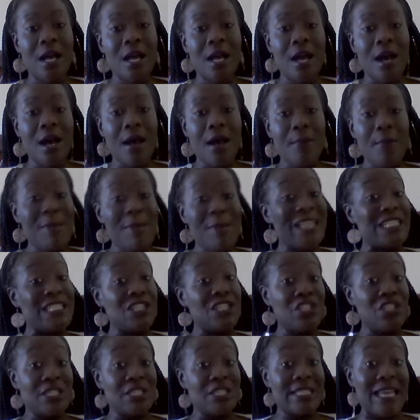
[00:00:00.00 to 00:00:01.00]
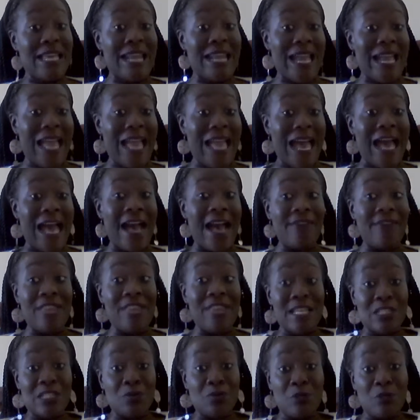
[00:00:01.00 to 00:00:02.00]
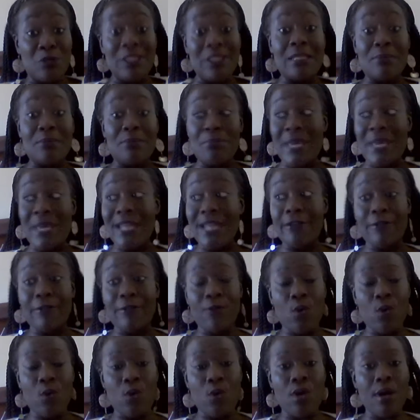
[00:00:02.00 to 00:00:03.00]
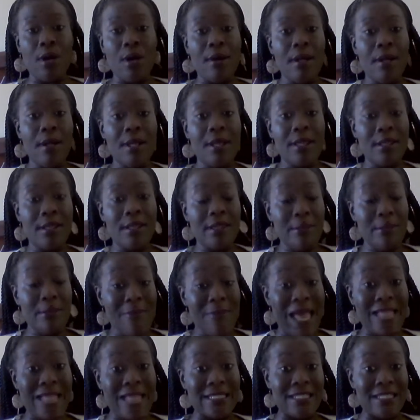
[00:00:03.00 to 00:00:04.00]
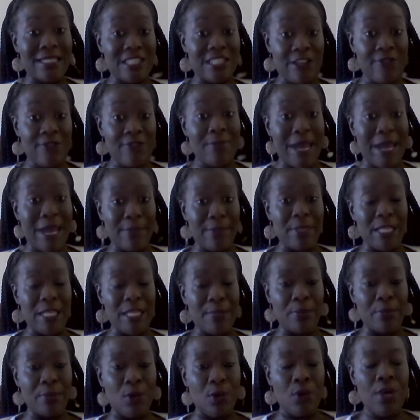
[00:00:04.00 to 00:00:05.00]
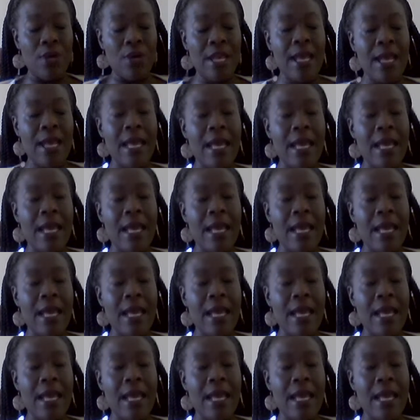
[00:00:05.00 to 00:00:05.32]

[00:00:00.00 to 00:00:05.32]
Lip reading: messages that I have that's really meant for the masses of my people.